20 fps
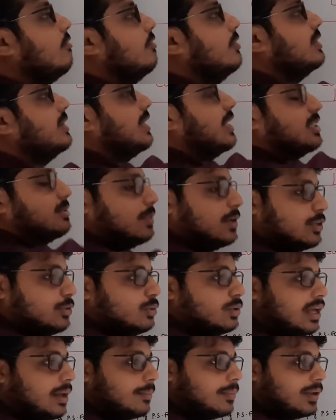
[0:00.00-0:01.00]
with
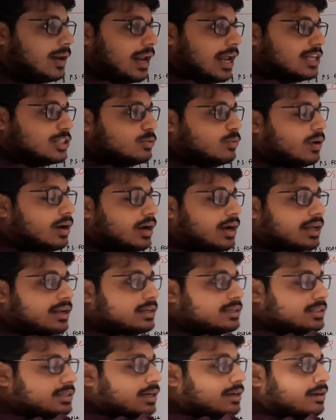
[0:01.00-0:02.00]
respective time, gradual
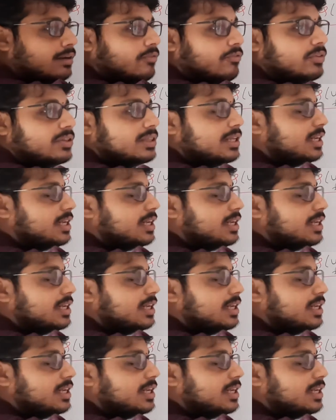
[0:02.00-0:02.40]
reduction with